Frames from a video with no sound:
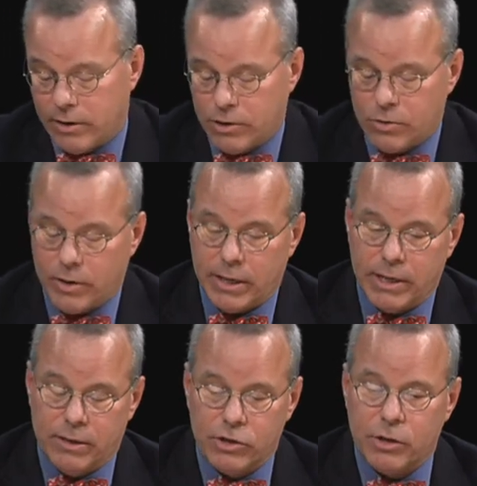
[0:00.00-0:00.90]
industry
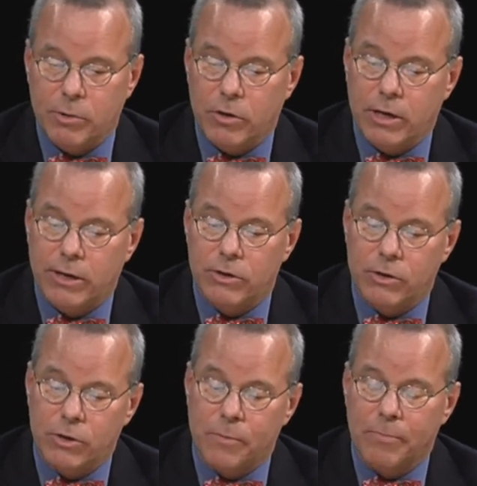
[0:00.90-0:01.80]
in this community to
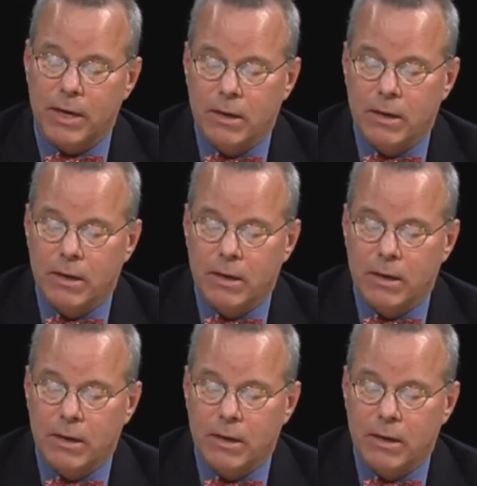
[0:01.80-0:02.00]
do